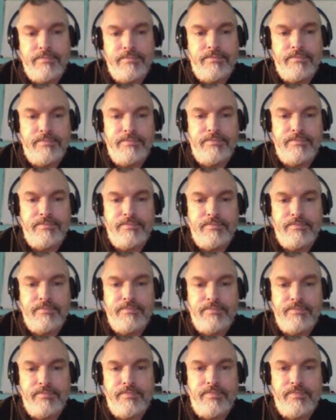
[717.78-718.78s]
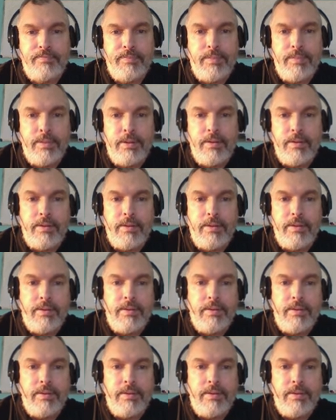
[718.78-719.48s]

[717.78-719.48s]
[no speech]